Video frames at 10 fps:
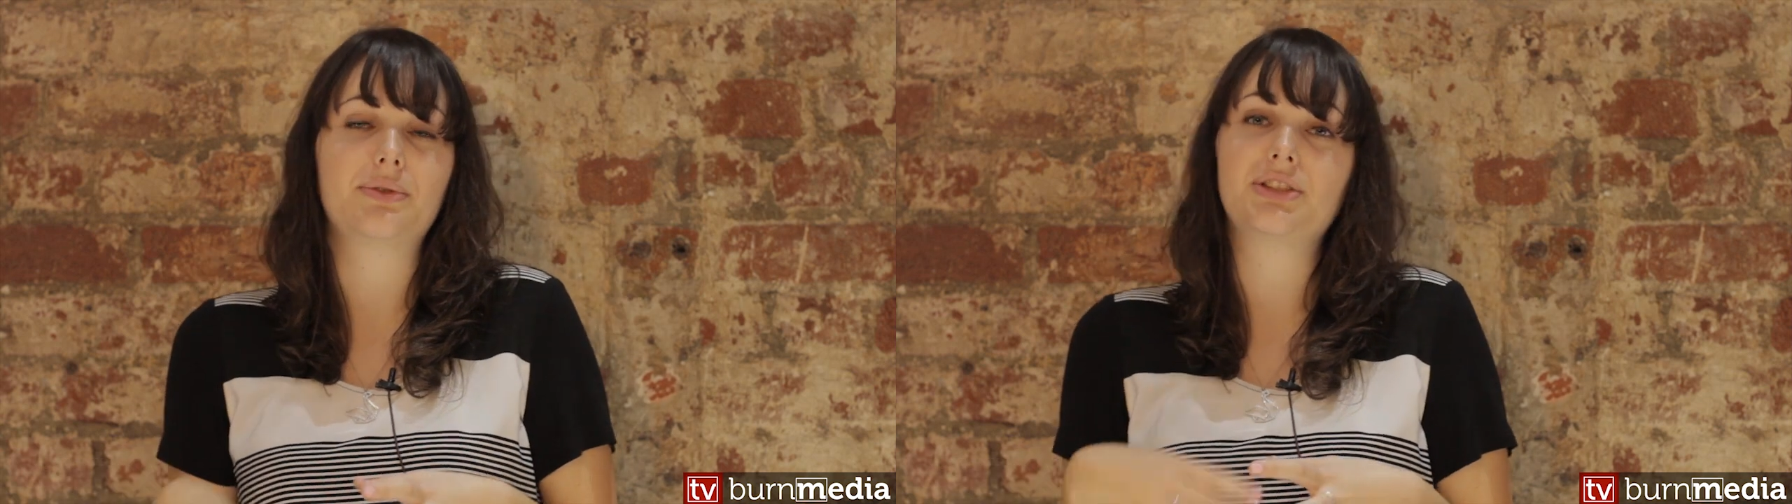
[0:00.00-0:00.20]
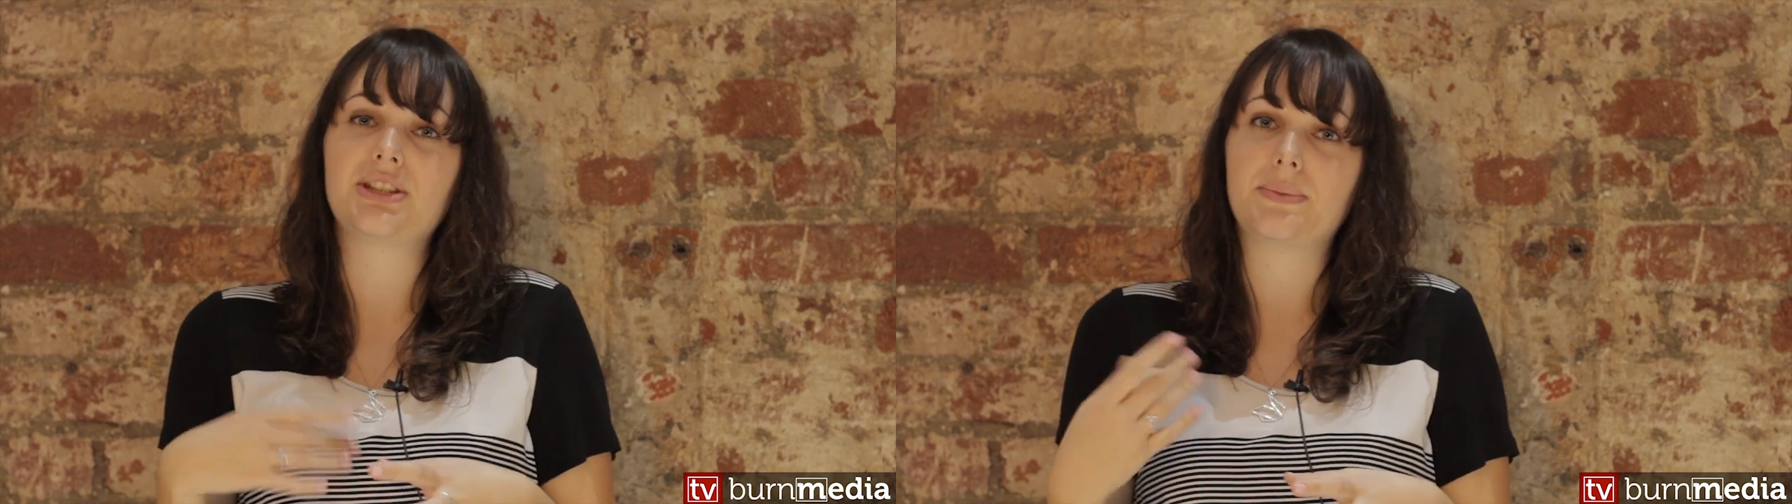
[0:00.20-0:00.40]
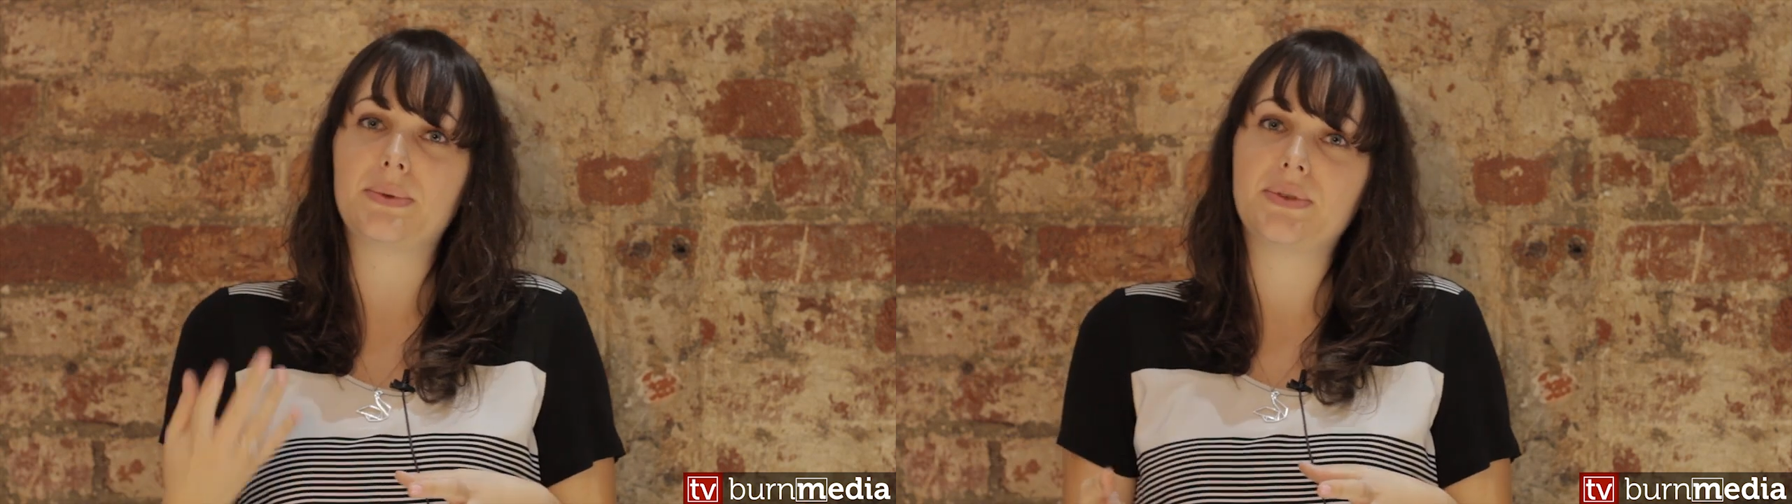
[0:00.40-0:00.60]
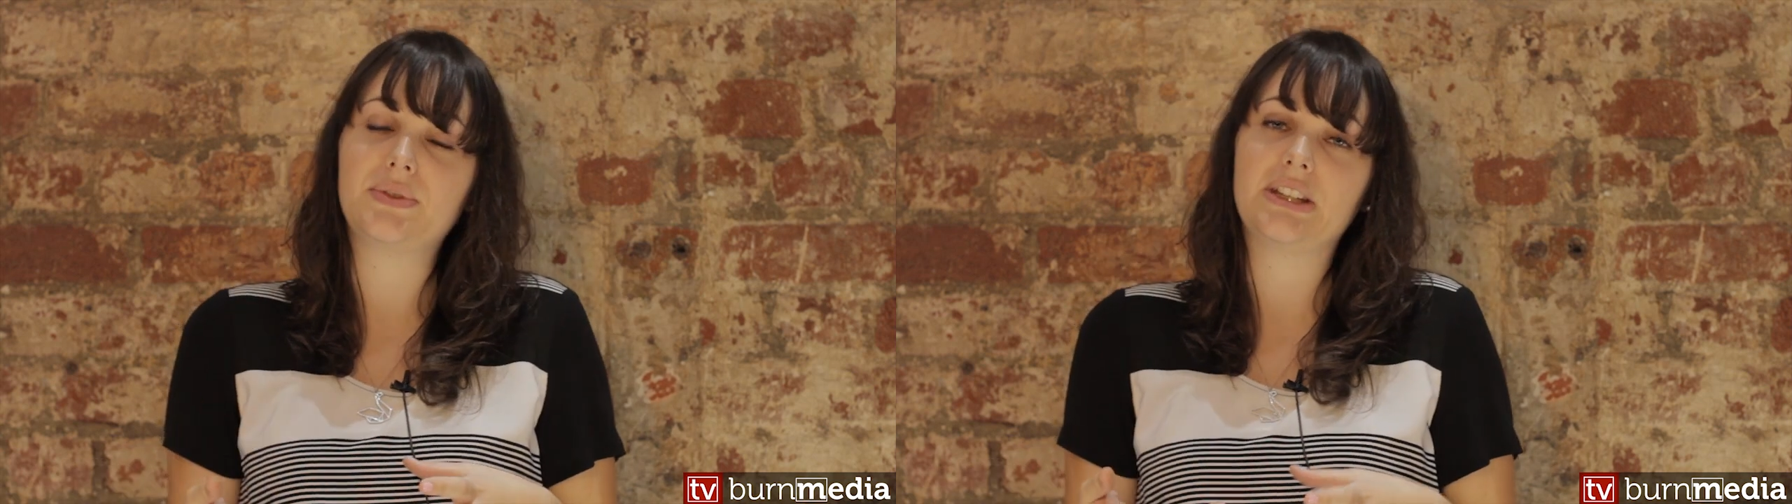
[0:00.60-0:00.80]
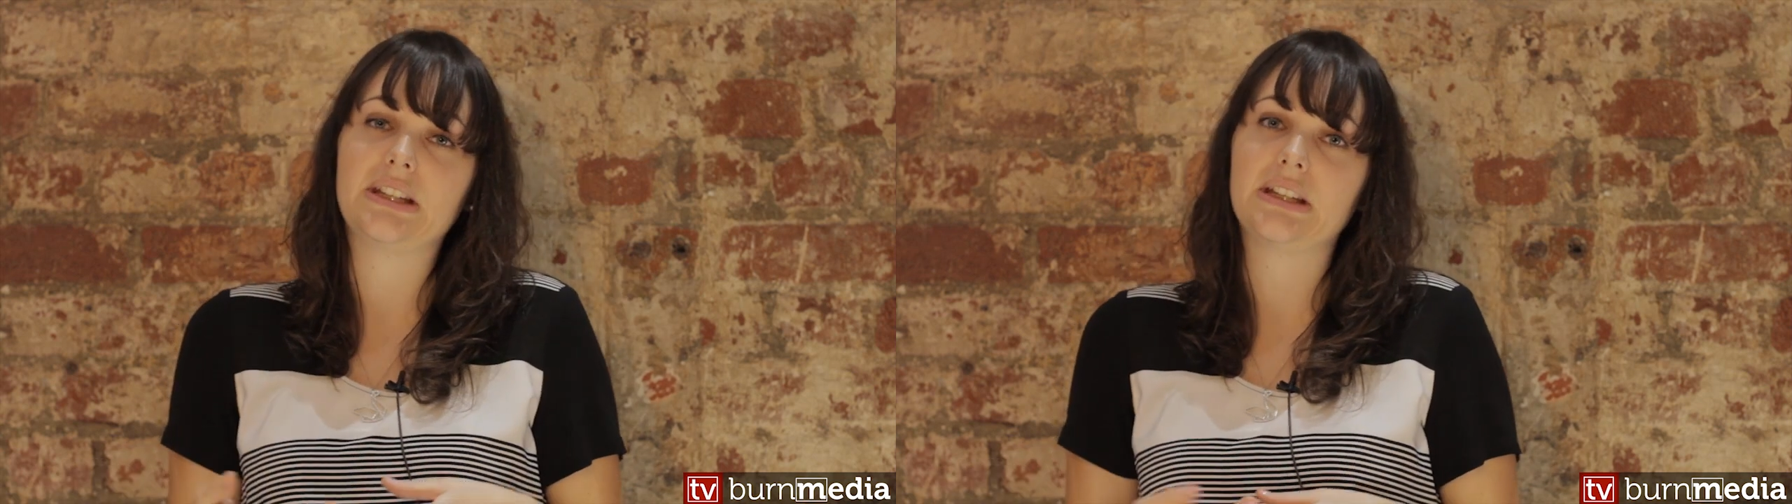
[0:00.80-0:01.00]
which is up to
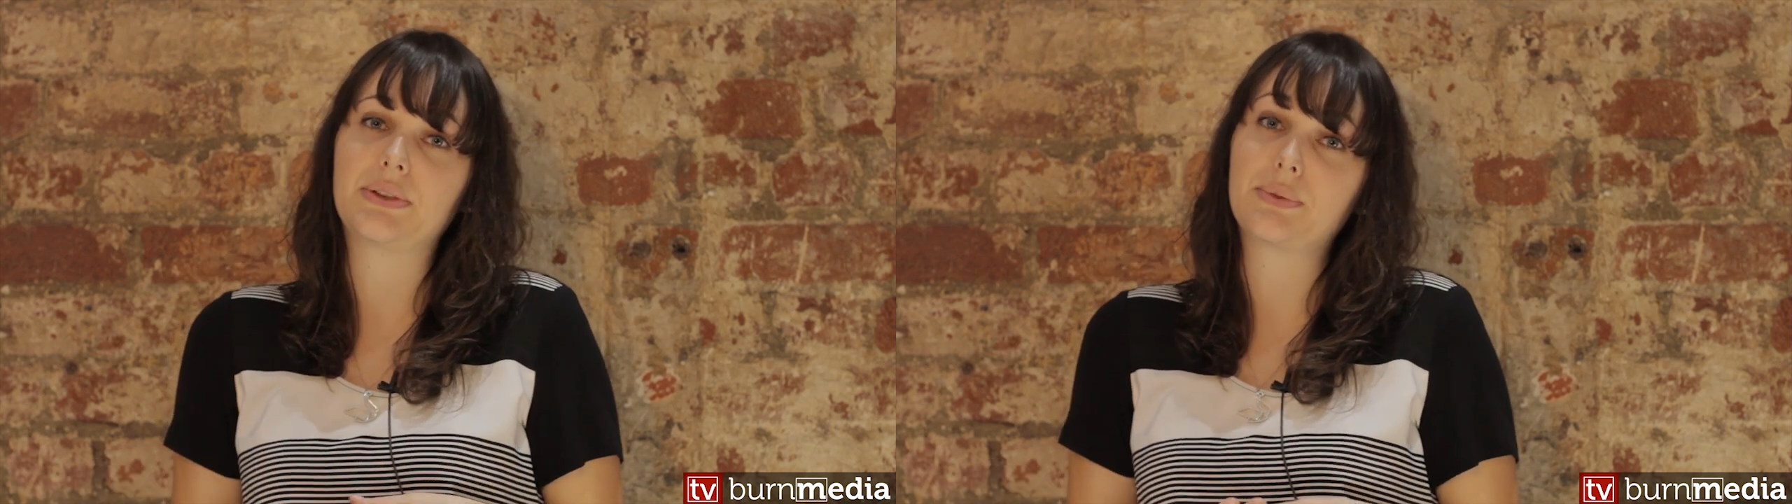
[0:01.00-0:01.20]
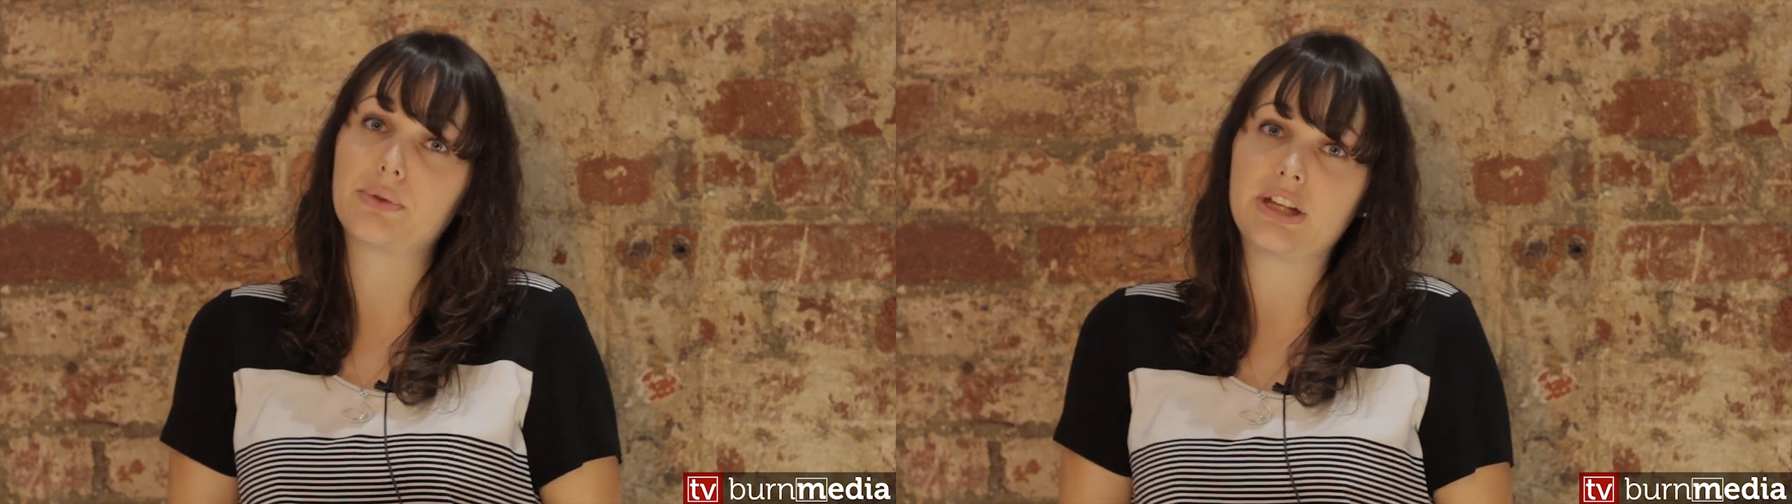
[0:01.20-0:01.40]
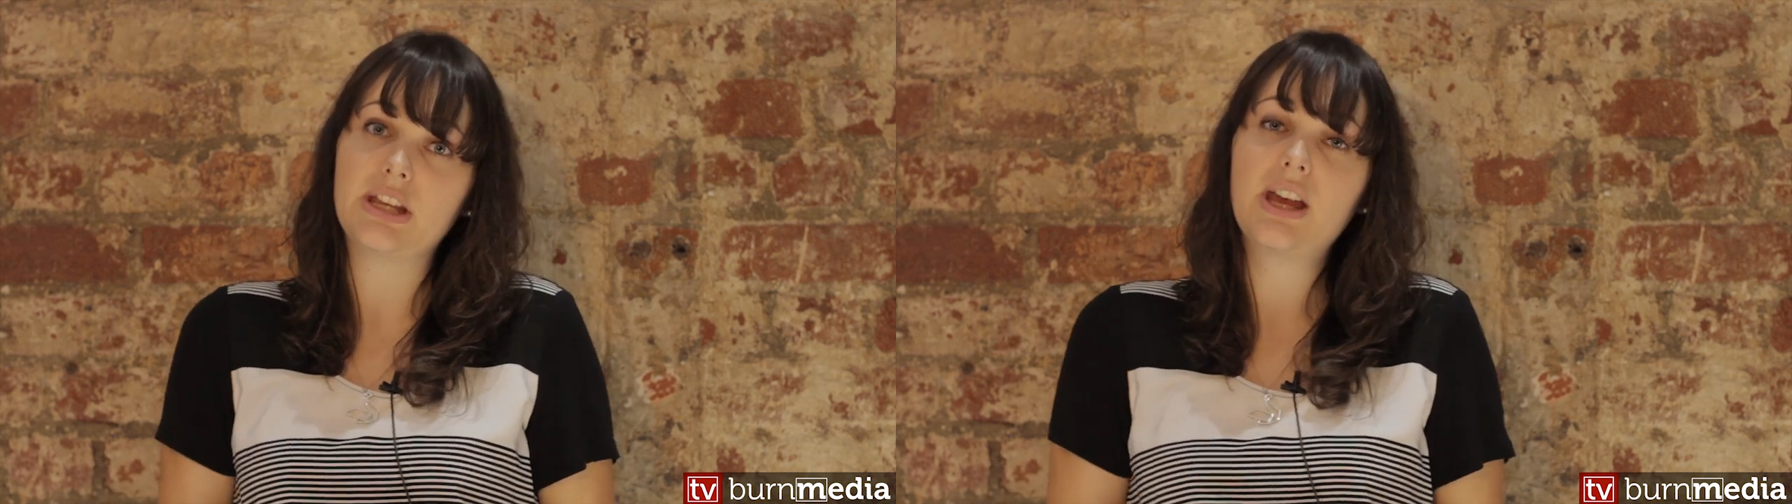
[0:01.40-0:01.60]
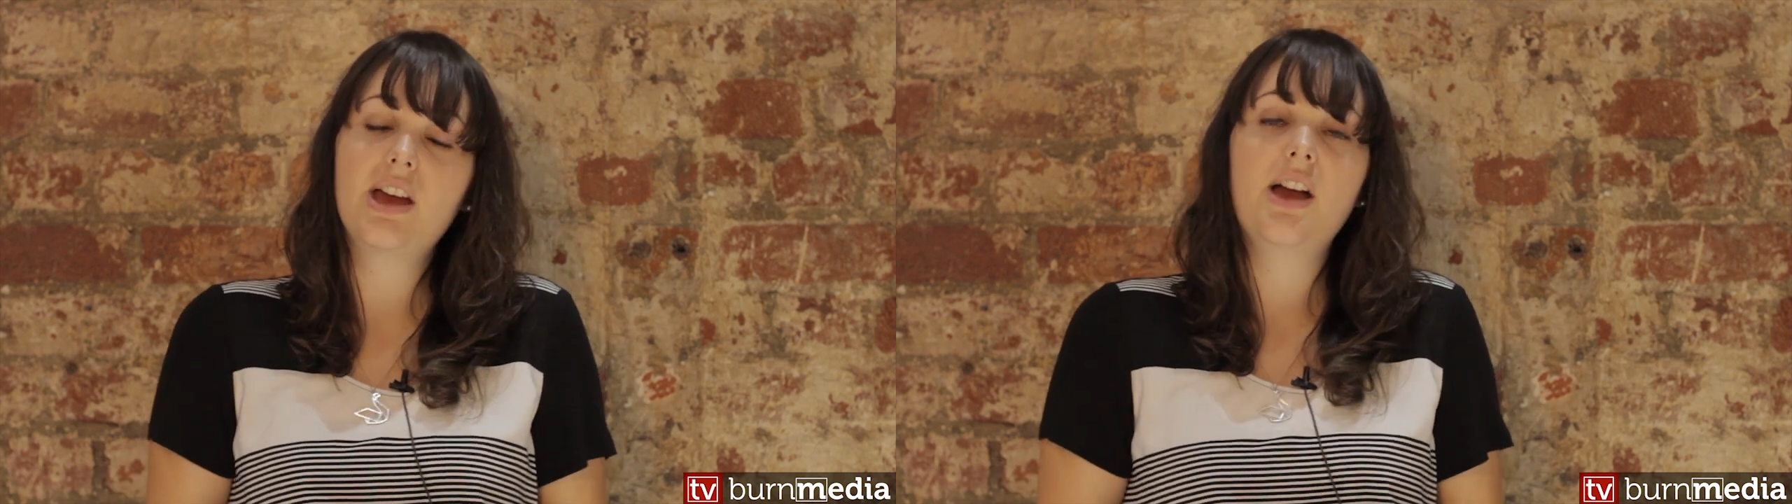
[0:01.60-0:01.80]
15 gigs free.